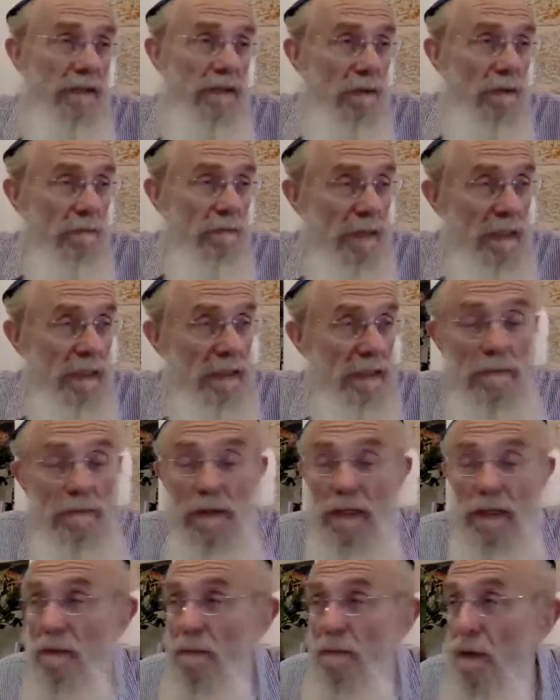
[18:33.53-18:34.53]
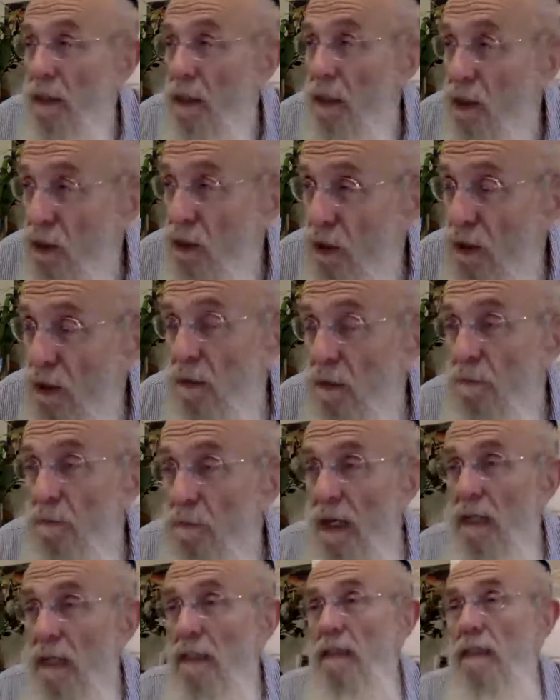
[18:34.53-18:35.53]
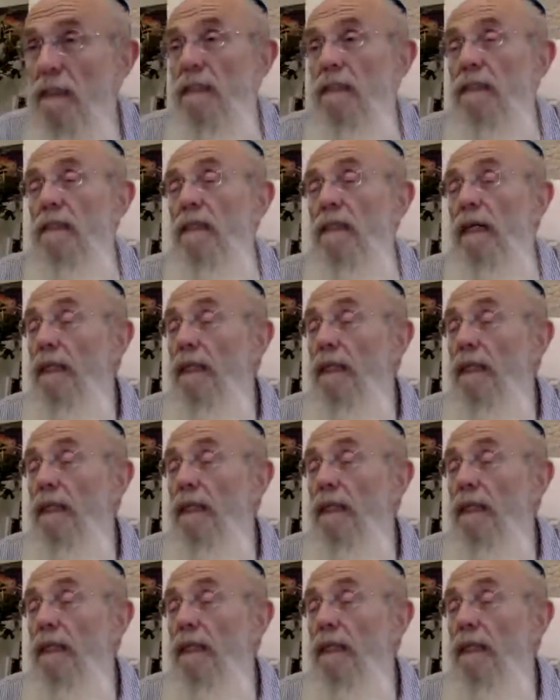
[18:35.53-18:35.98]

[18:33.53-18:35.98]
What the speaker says: the old man is already wearing a shirt and pants.